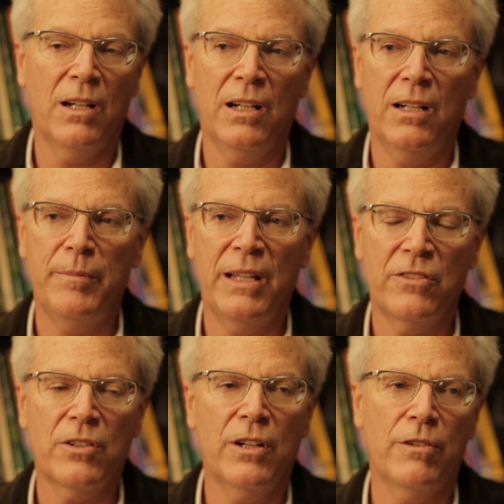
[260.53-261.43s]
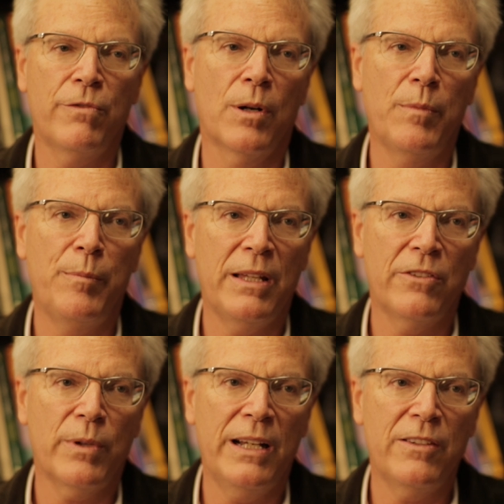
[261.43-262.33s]
and started to form a
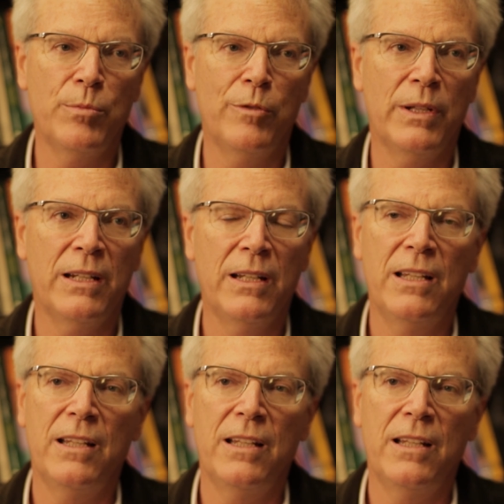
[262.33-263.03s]
men's rights movement